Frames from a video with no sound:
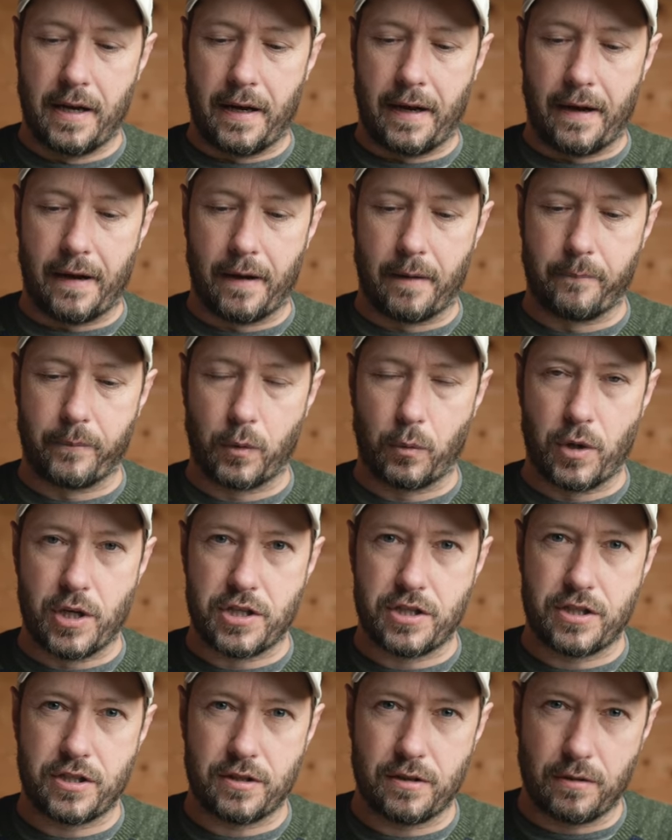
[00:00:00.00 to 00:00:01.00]

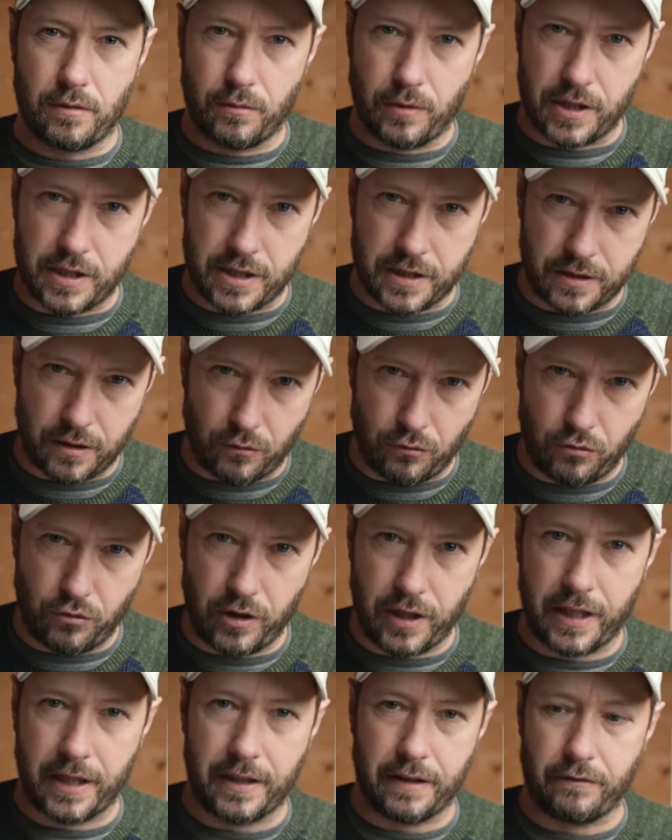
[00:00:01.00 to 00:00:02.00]
which is a
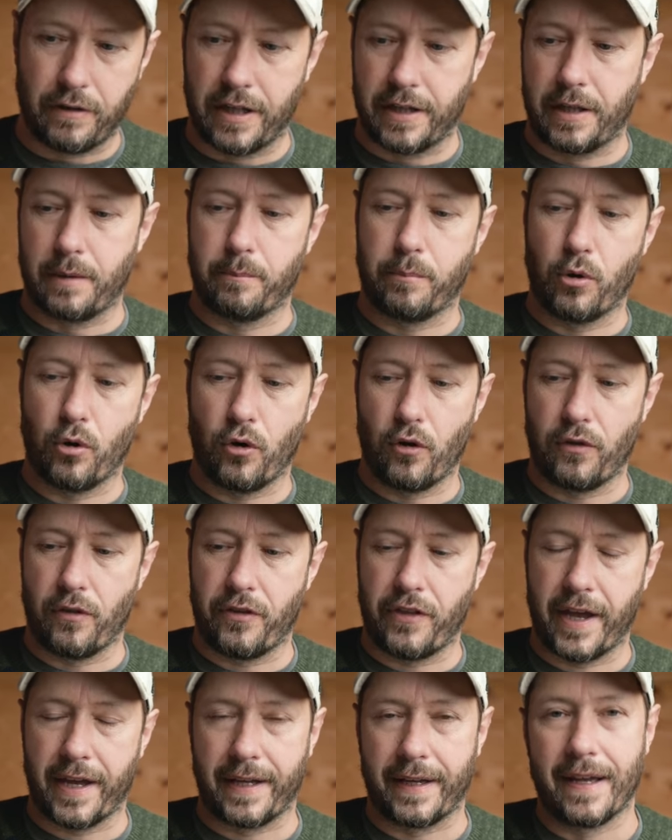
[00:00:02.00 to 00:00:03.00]
really, really important
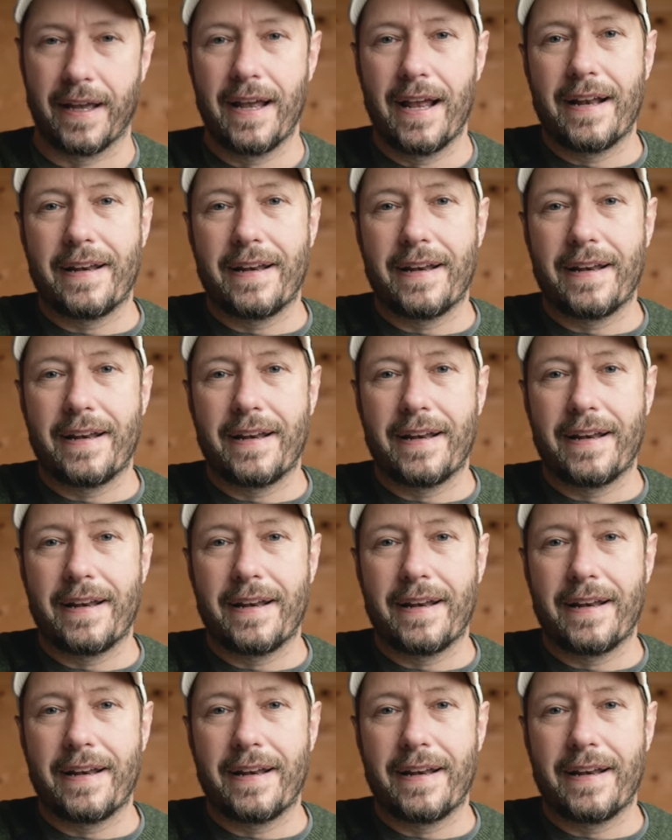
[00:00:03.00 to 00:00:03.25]
thing.